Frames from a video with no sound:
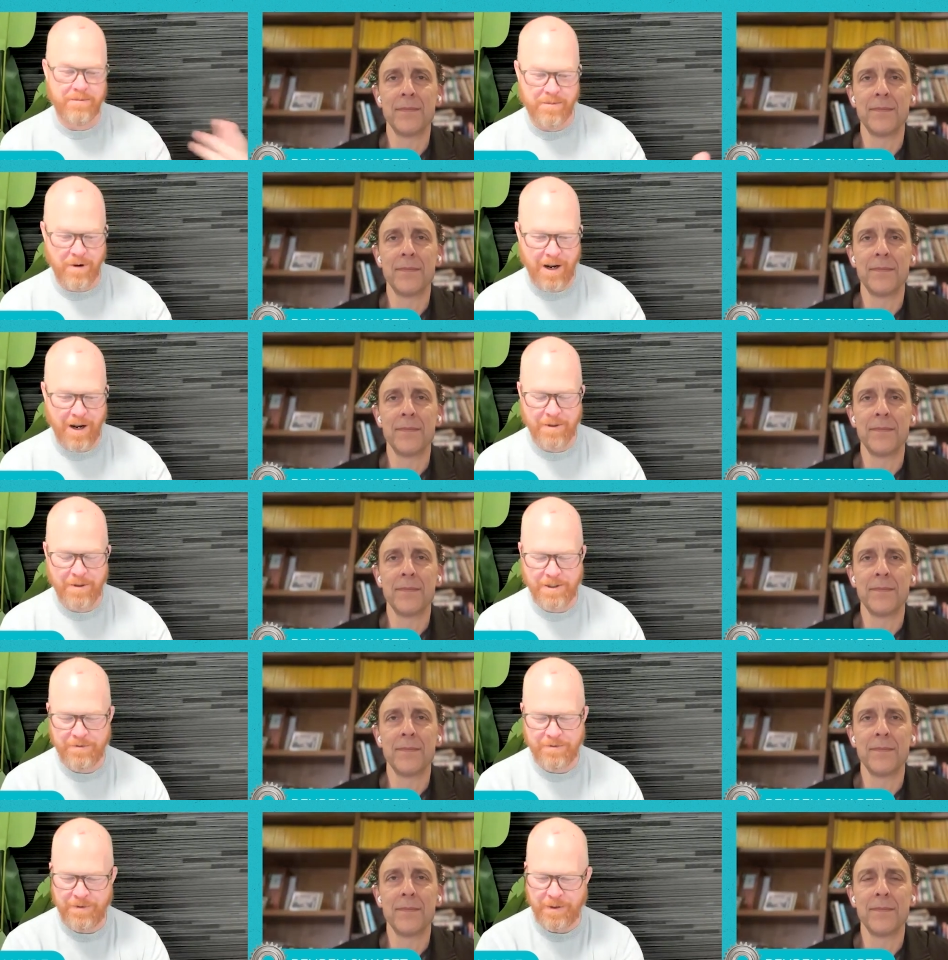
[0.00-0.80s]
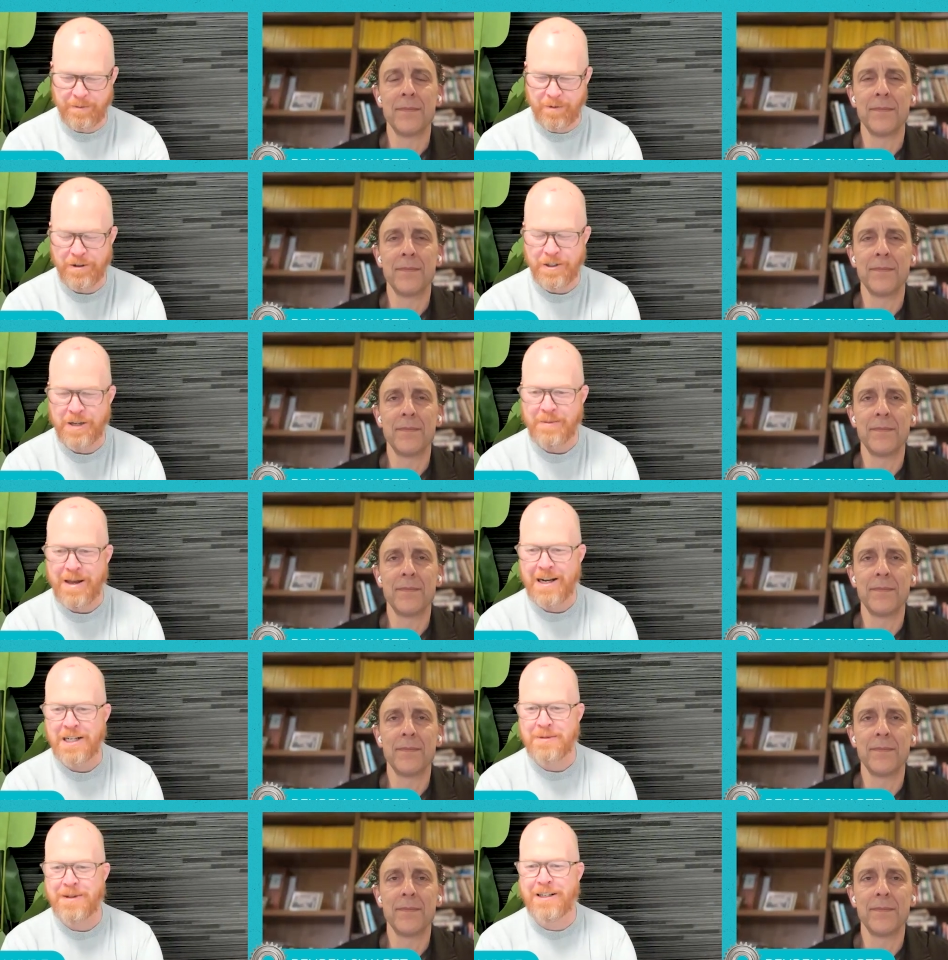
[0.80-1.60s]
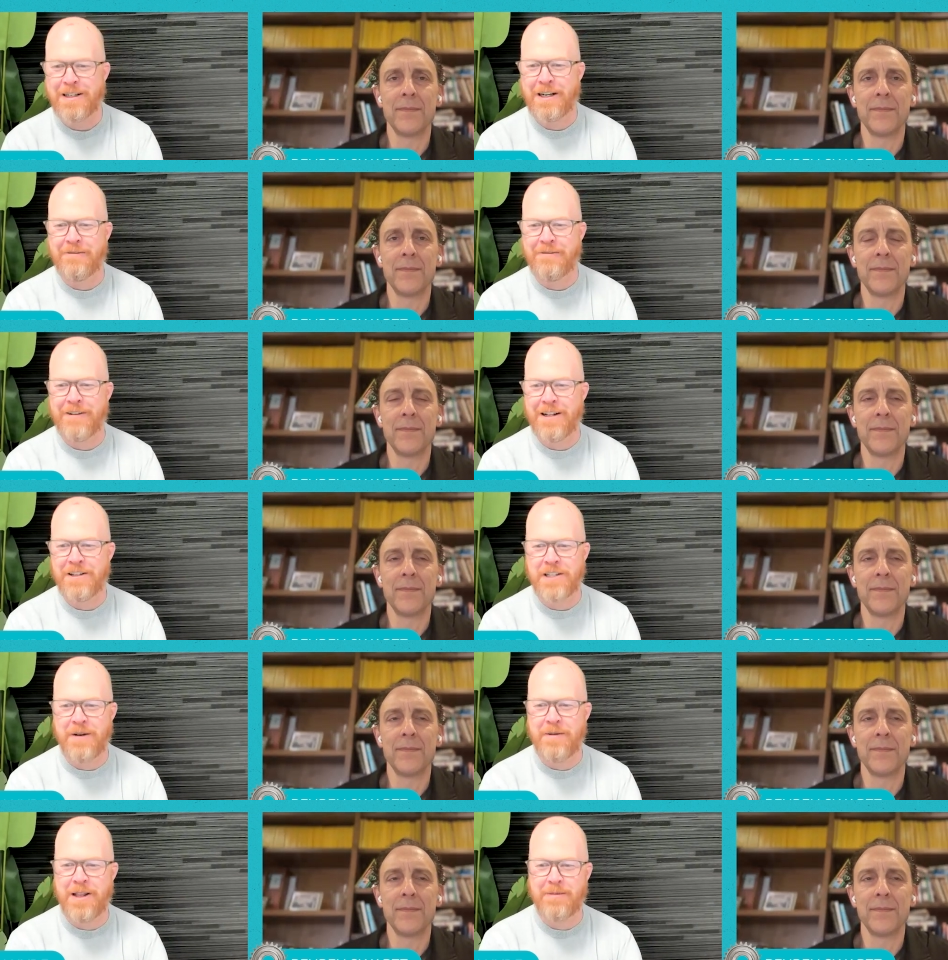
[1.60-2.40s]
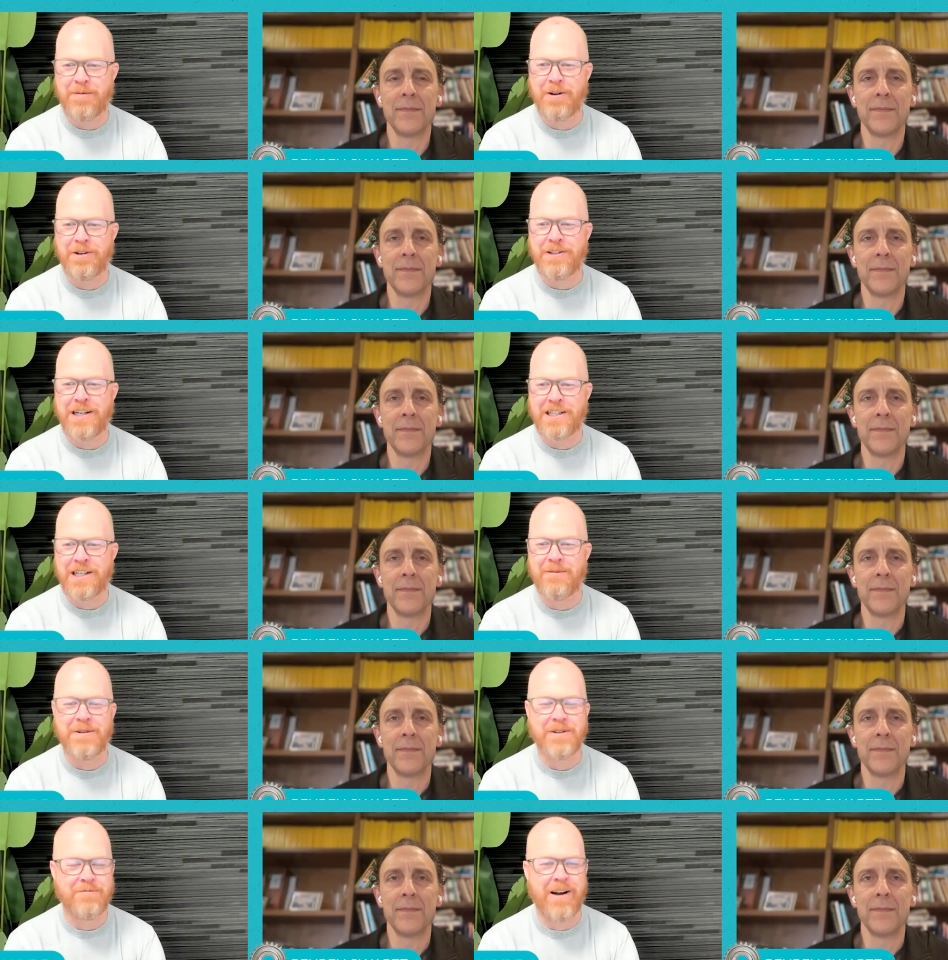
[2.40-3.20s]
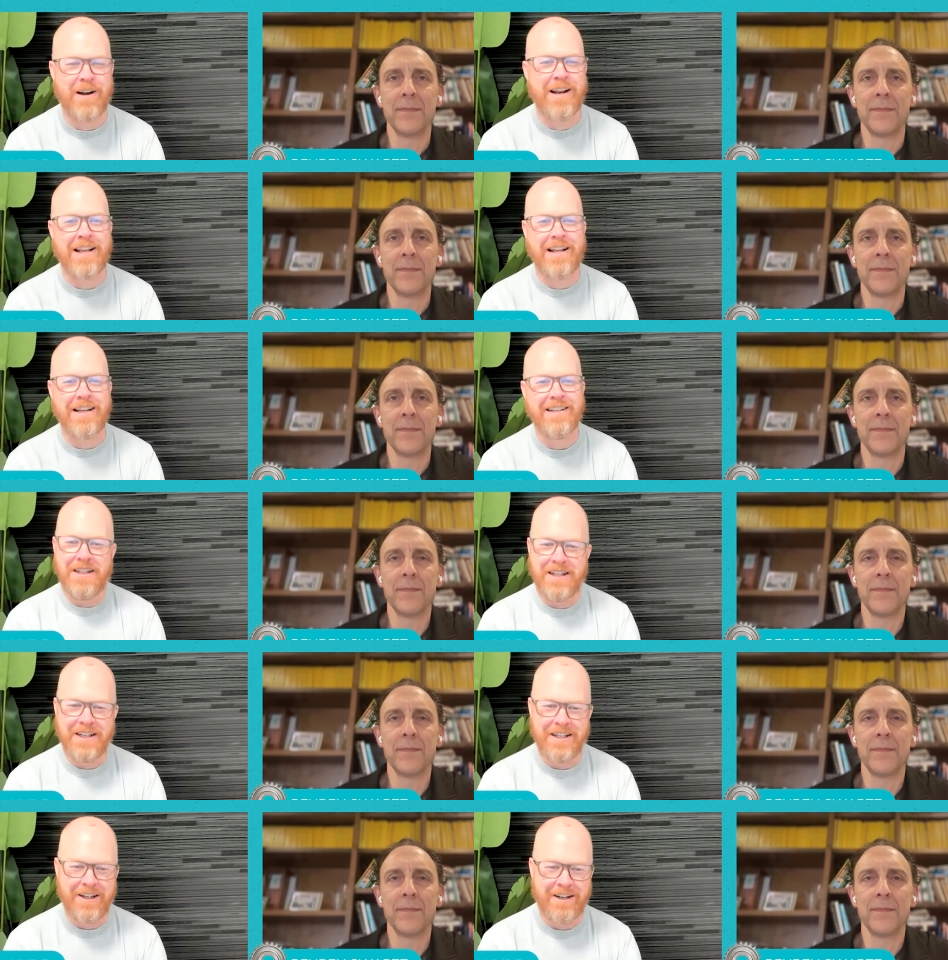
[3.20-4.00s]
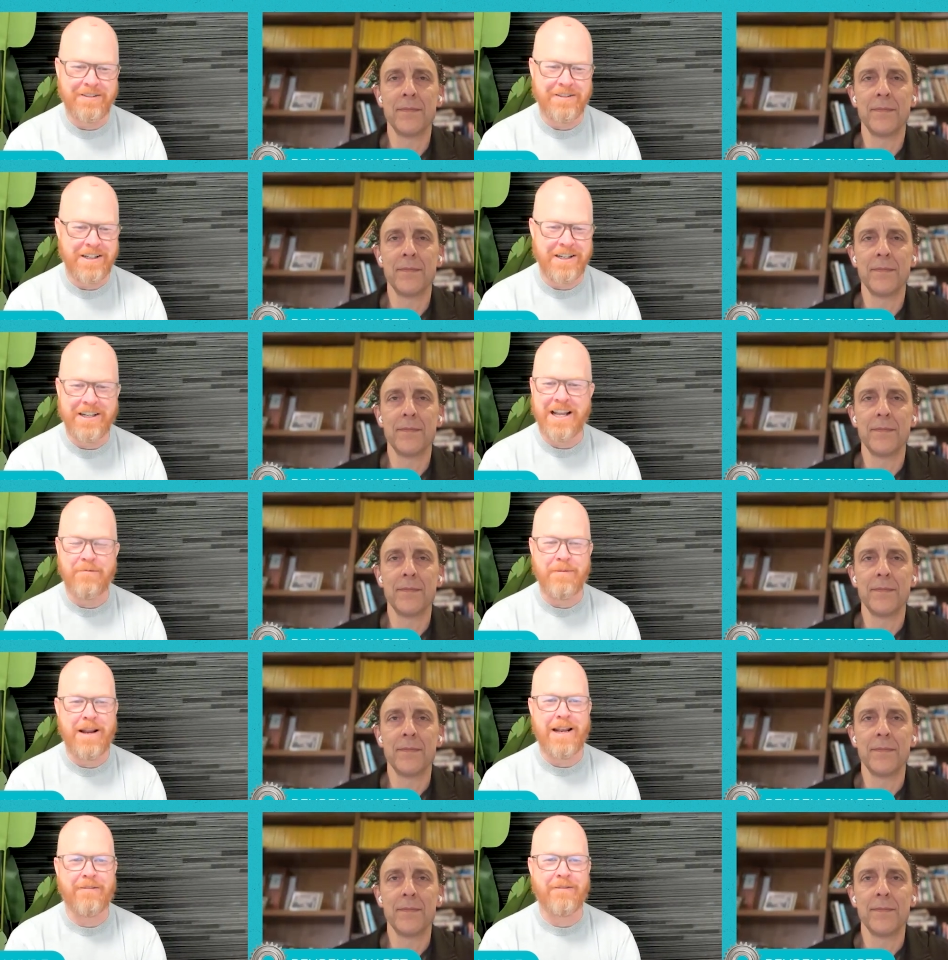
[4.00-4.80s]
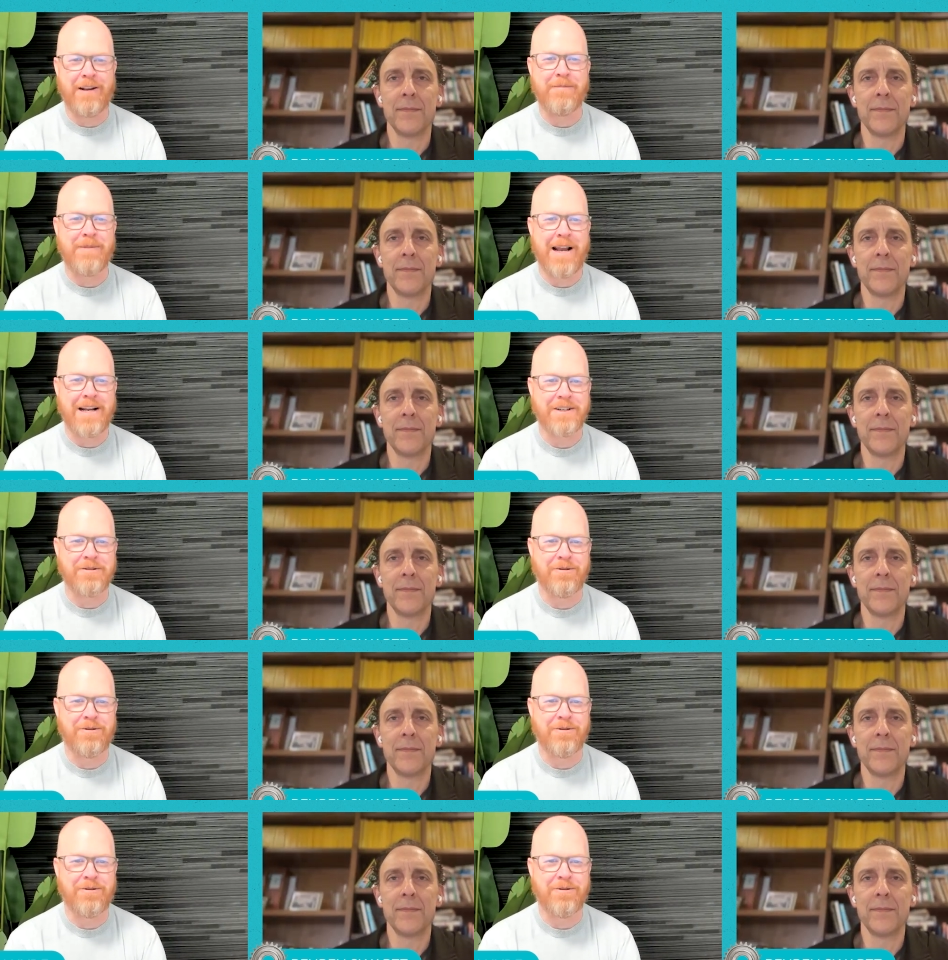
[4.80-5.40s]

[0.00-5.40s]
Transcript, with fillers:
Speaker 1: mine was for project management, and I found so many of the projects I was running it kind of didn't have meaningful impact,